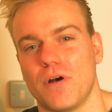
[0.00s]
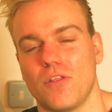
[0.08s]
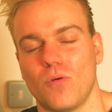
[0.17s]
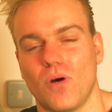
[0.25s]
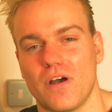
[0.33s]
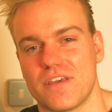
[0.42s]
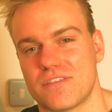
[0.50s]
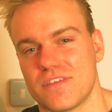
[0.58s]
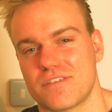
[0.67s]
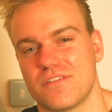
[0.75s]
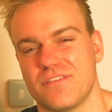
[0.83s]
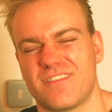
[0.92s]
Otherwise,
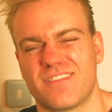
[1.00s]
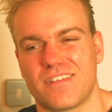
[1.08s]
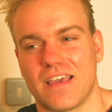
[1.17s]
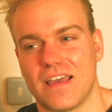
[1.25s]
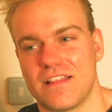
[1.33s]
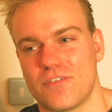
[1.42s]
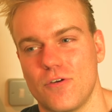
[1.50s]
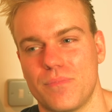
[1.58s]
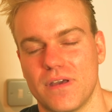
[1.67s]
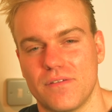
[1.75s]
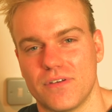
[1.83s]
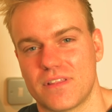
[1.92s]
this could get into a
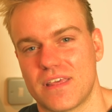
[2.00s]
bit of a